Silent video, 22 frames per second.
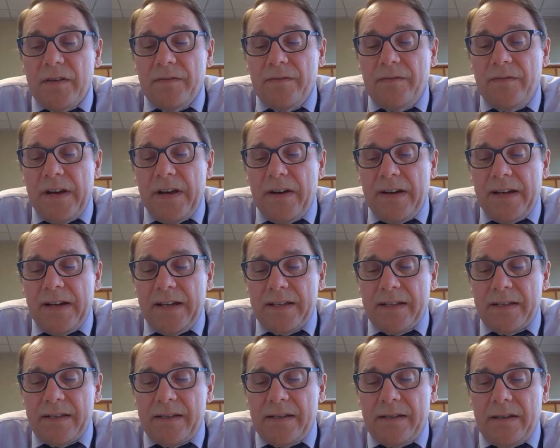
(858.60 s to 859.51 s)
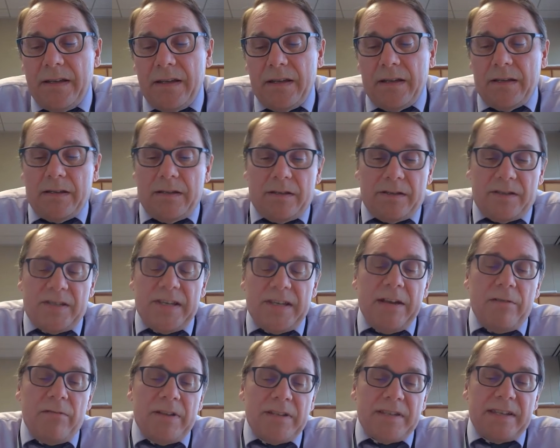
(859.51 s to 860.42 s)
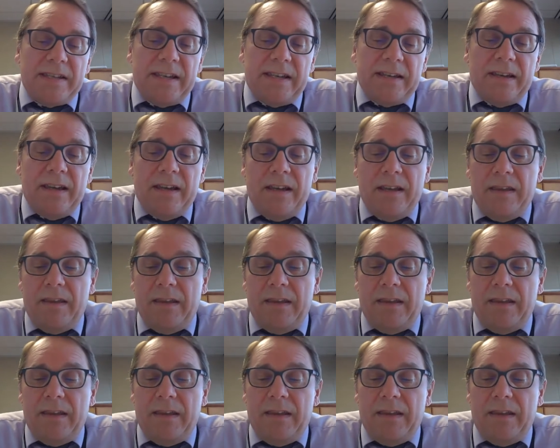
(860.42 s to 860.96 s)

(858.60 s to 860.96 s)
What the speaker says: variant sequencing